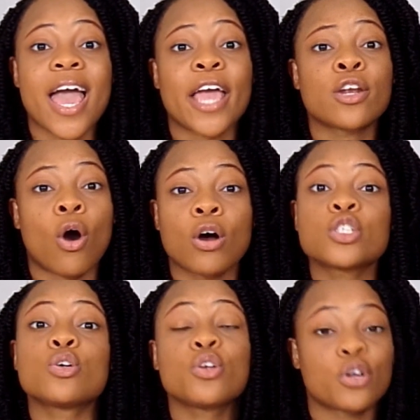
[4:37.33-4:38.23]
and
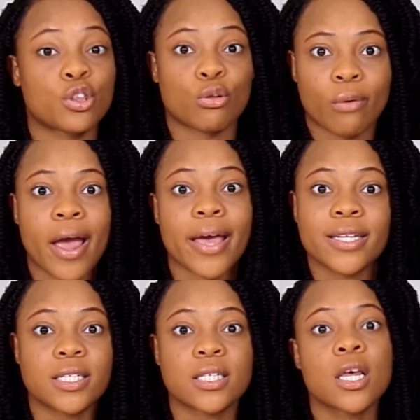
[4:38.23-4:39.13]
also your
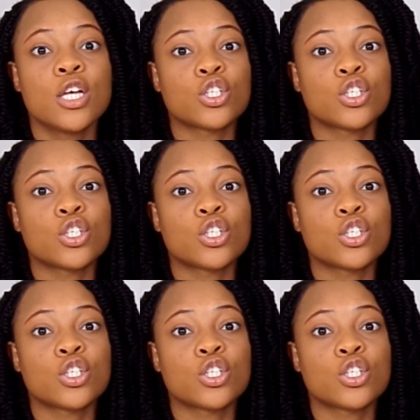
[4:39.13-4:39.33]
threats.